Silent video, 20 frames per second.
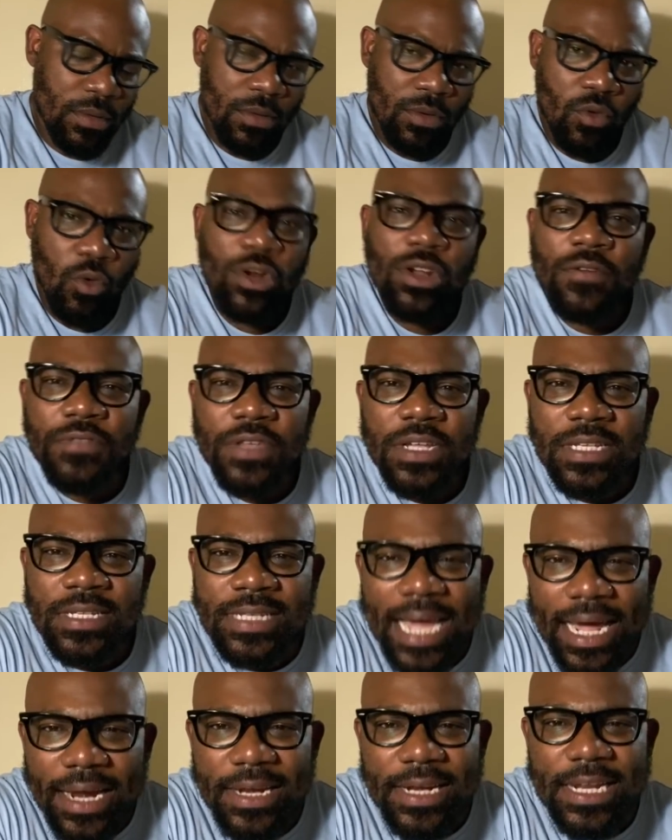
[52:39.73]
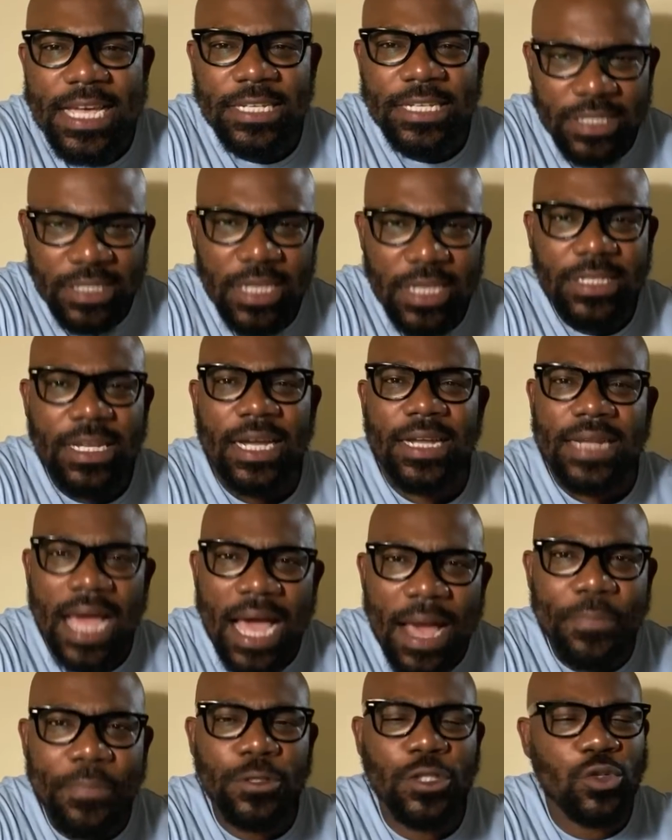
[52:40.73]
One of the deadliest things that can
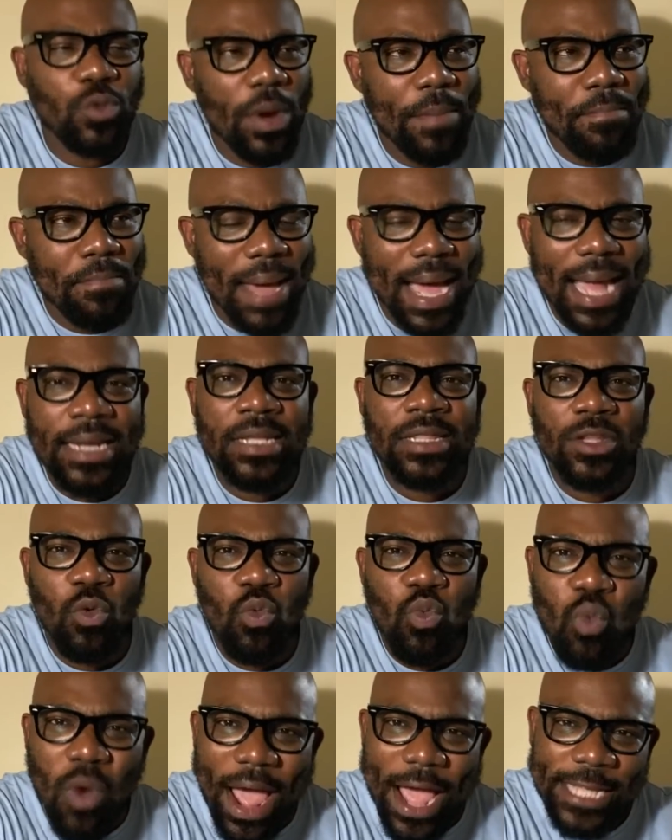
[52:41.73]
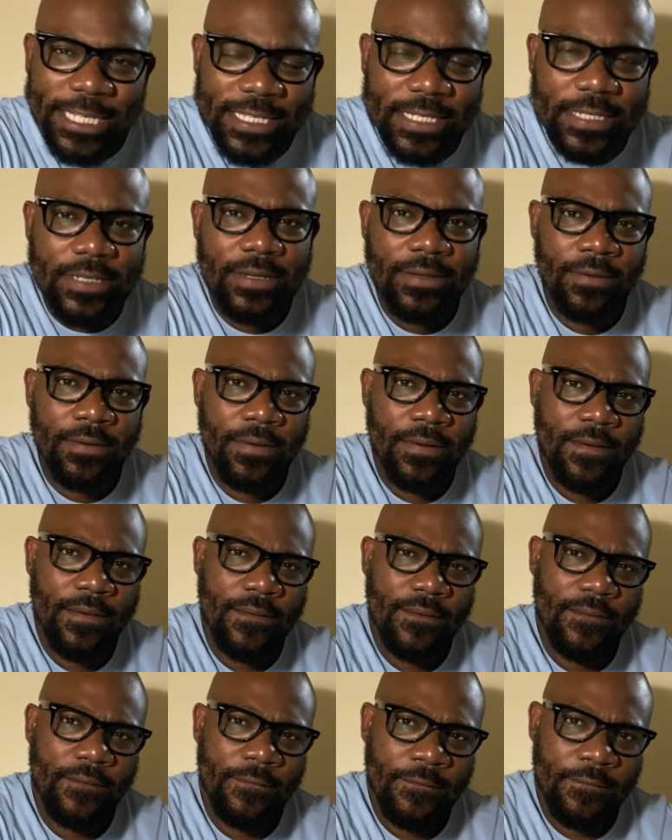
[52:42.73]
happen to a man in the West
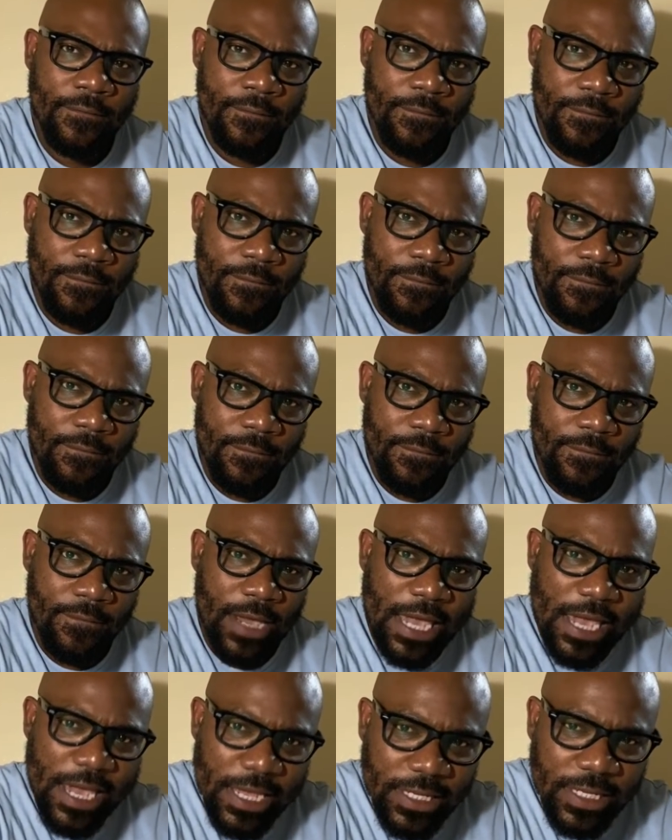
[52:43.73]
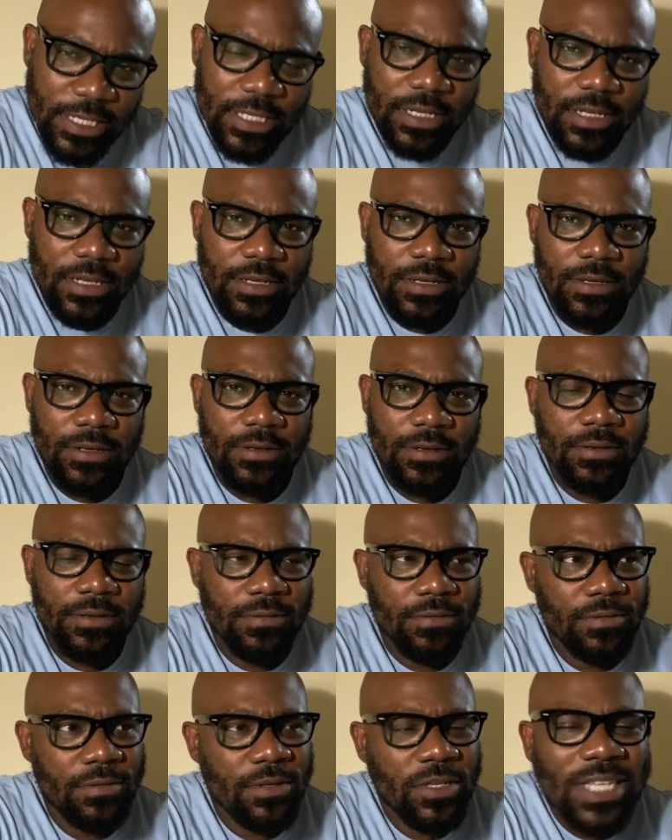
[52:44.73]
is
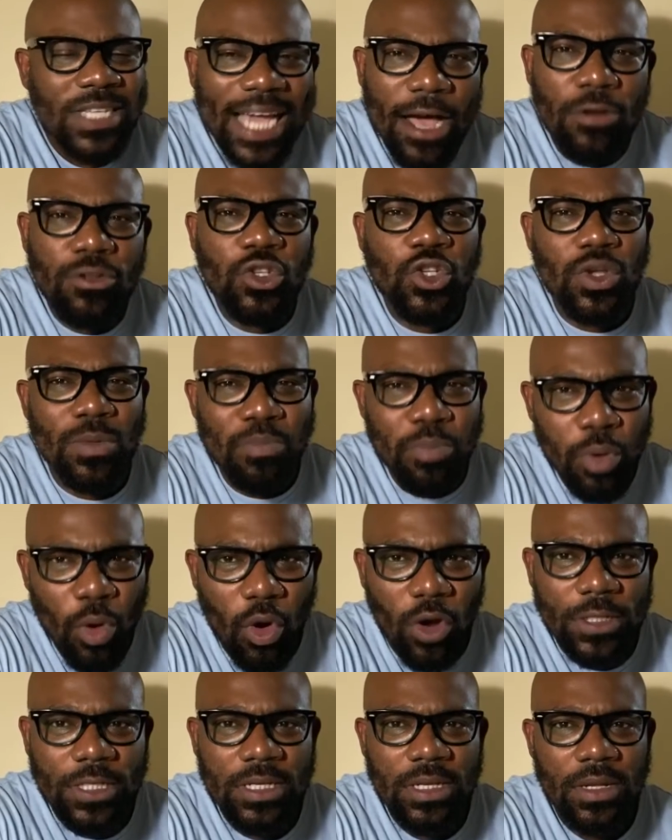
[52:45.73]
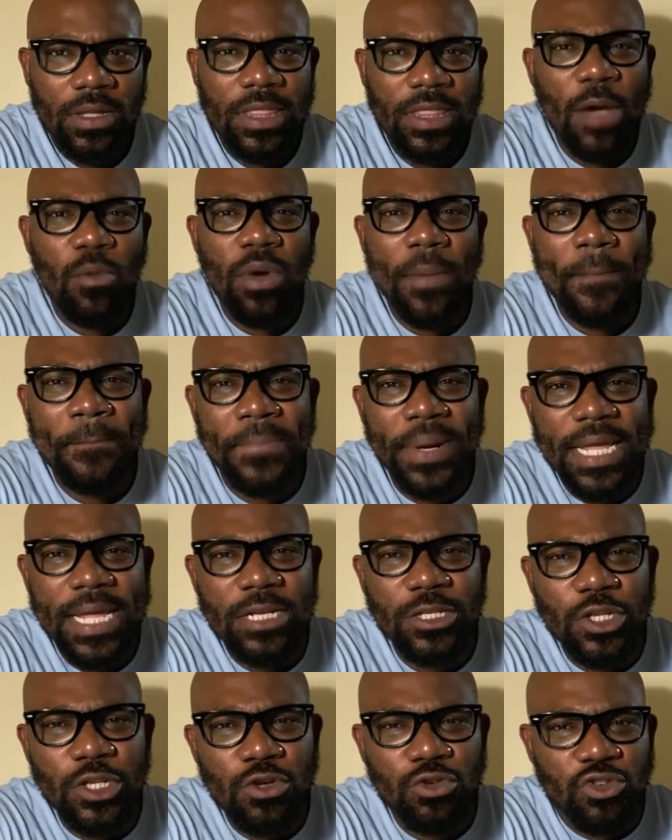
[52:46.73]
child support. They will
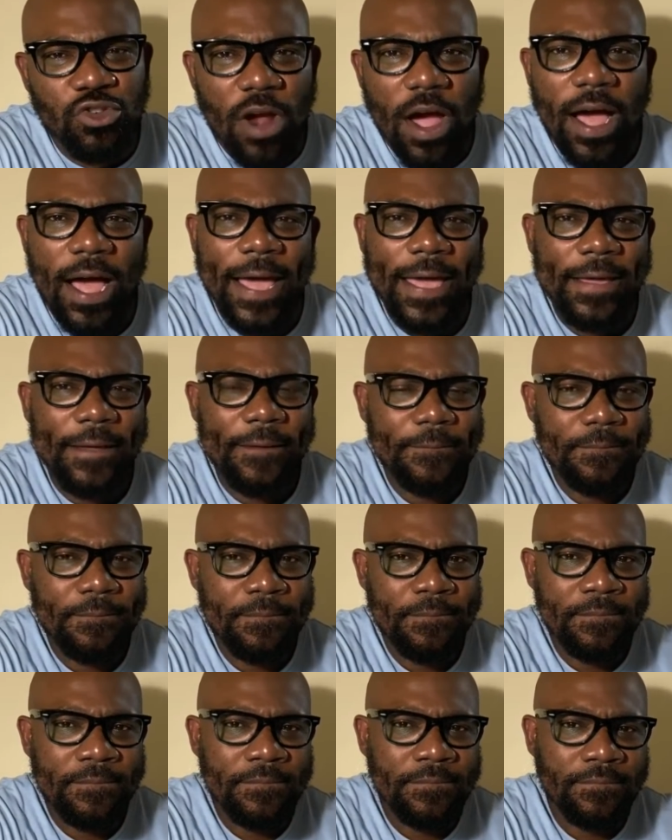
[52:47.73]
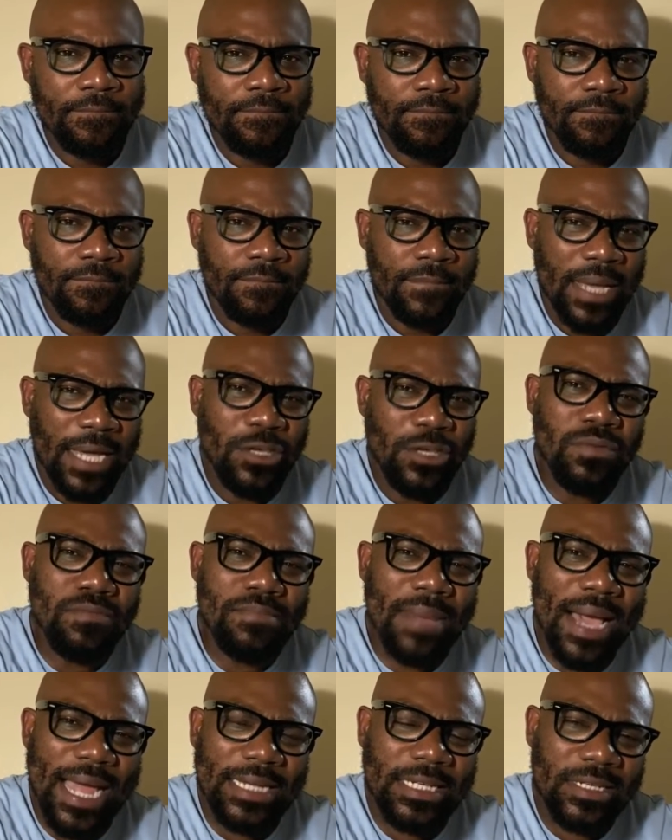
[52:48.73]
bleed you dry. Are you
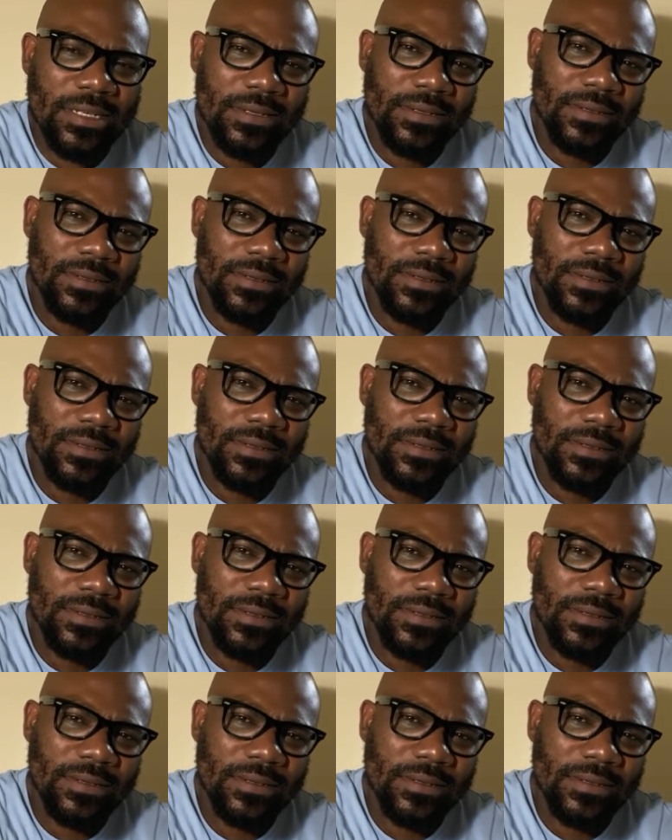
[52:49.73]
mad?